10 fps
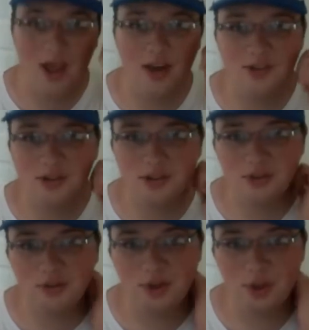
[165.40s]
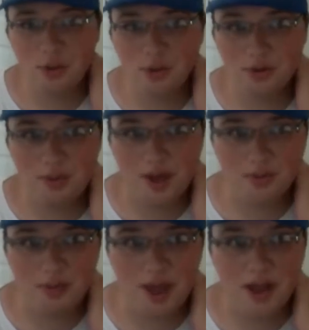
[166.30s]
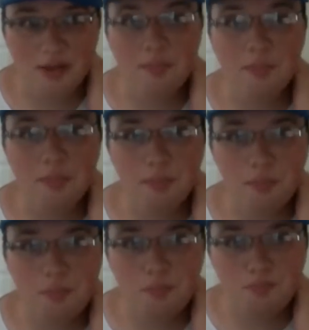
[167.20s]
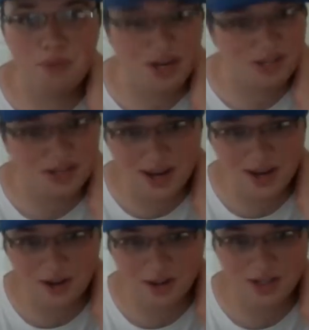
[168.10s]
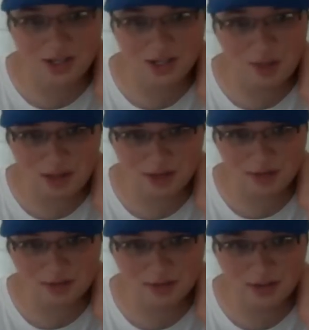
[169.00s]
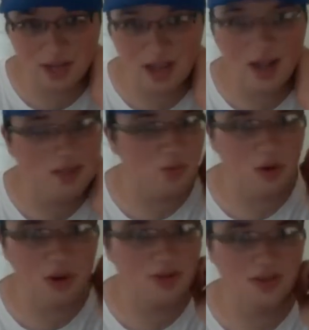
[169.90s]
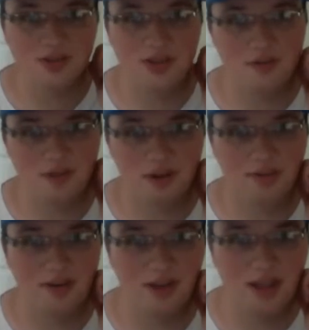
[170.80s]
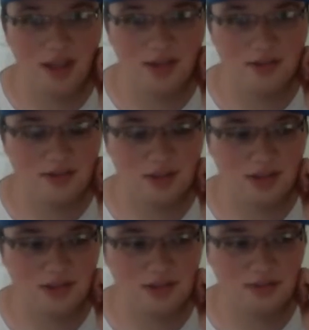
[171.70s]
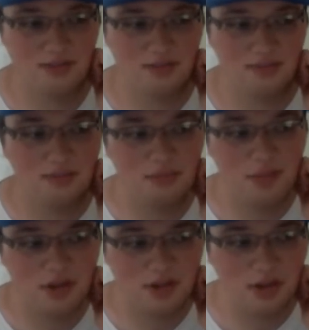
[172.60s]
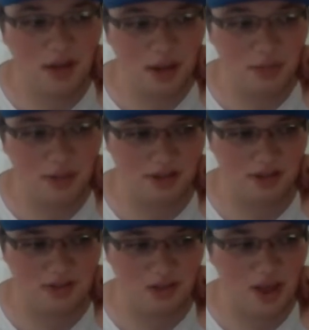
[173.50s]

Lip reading: it's also available in a battle pack, but it's not nearly as expensive. It's more used than Slifer even. It's used a lot of places,